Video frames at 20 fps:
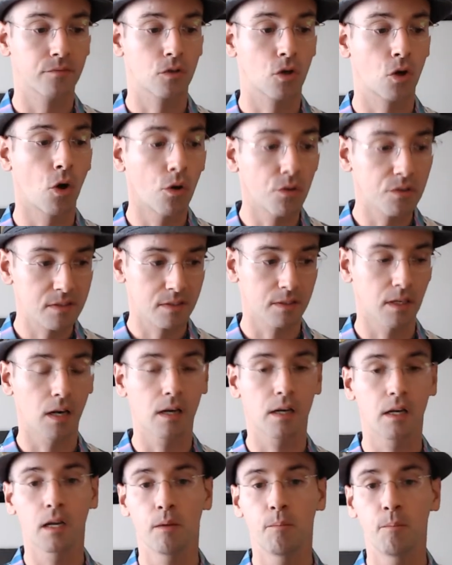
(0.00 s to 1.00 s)

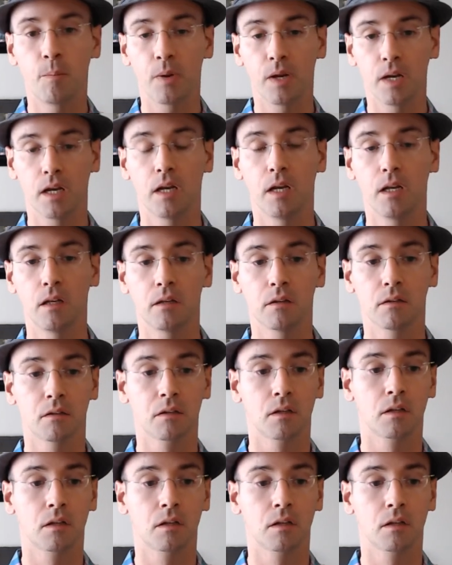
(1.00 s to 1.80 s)
constantly been